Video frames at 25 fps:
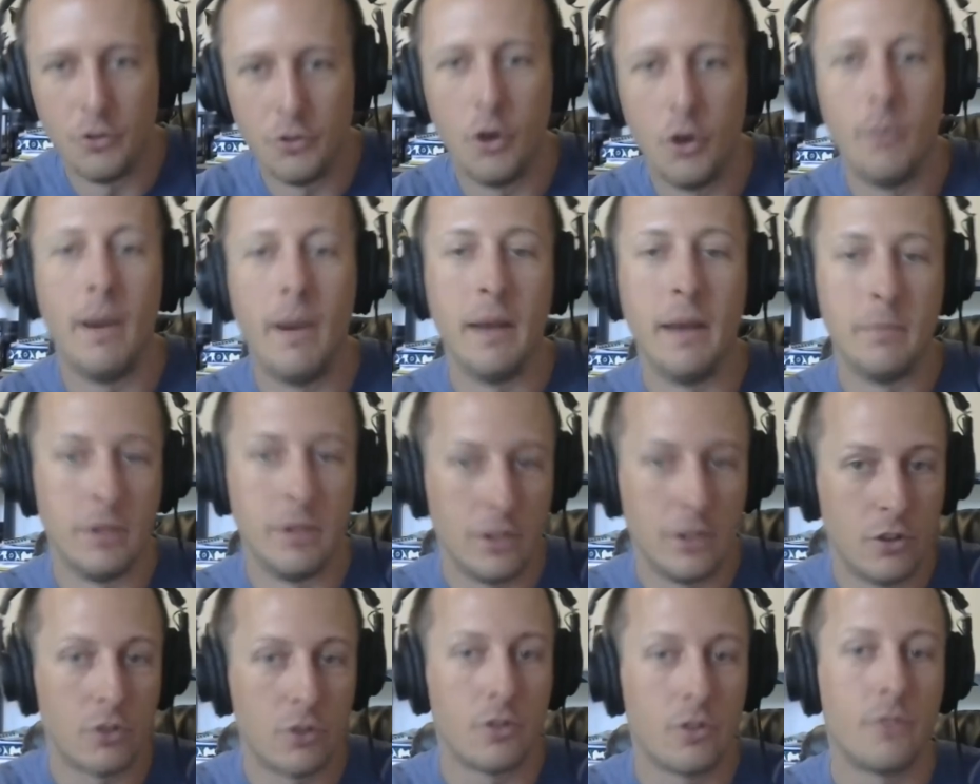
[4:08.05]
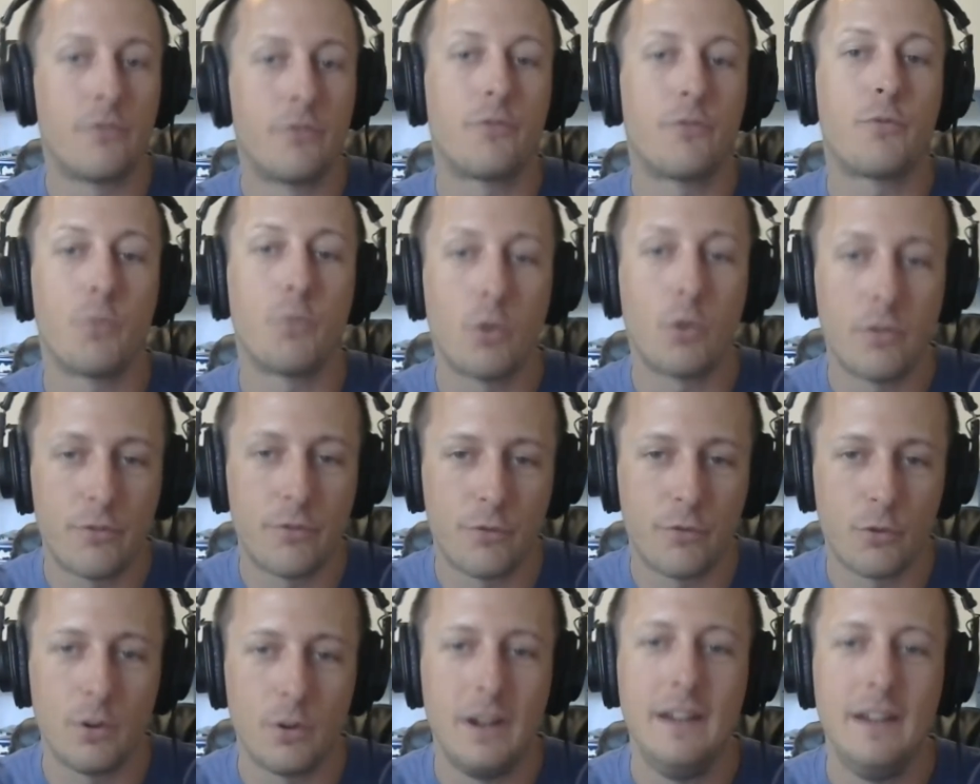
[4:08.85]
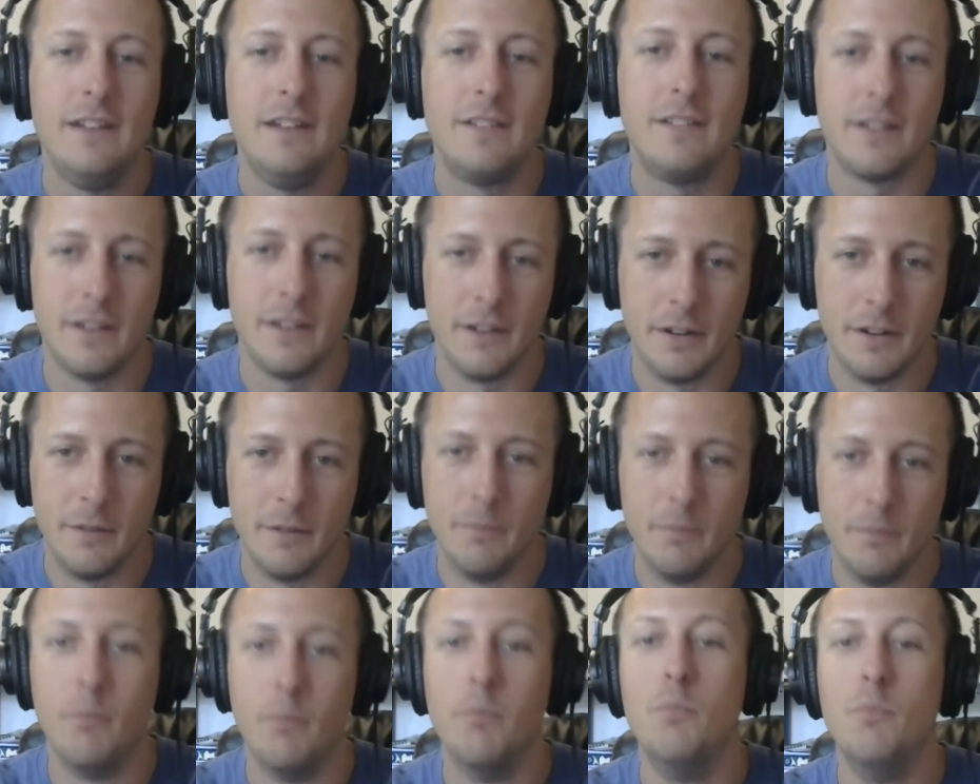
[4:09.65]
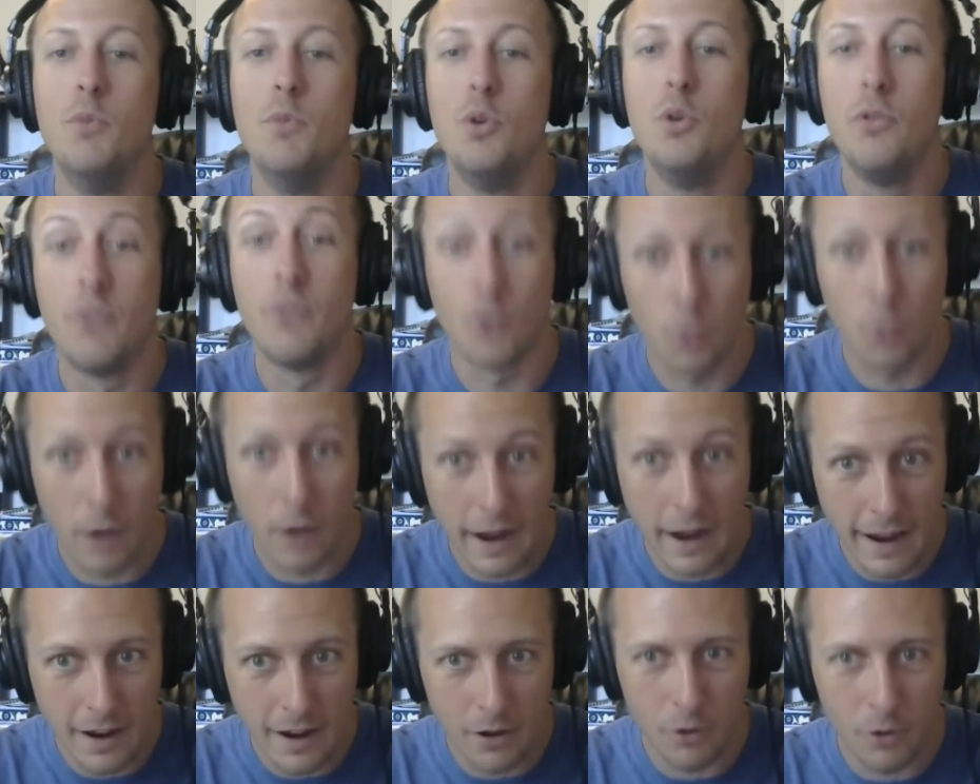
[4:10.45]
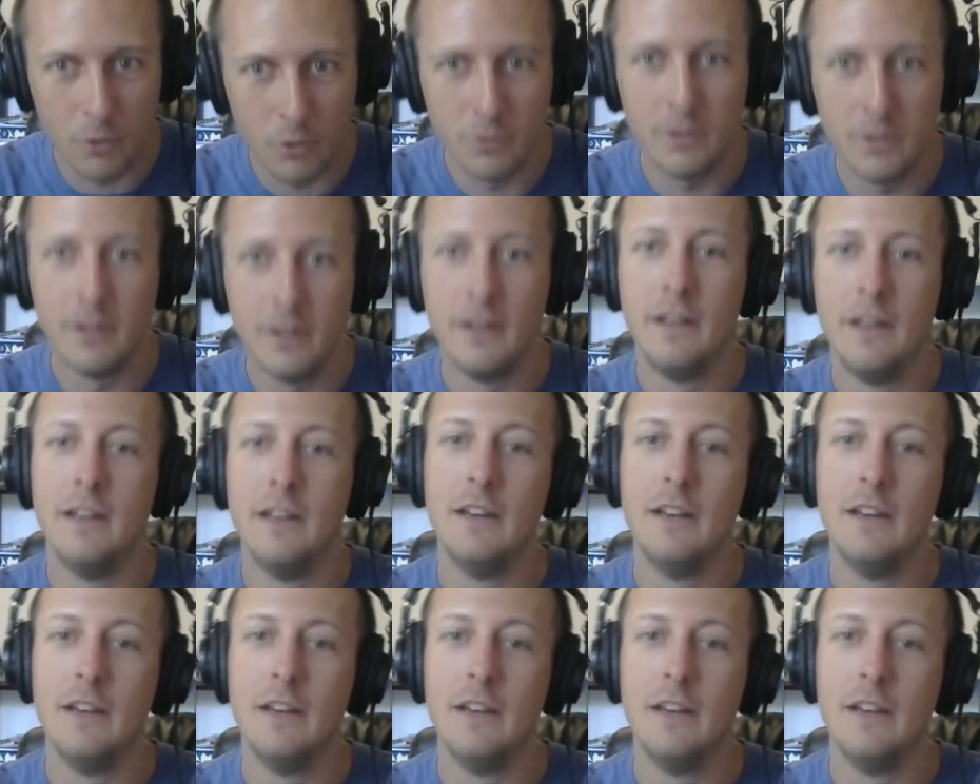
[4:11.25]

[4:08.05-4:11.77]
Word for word: nomad but you're for free to move around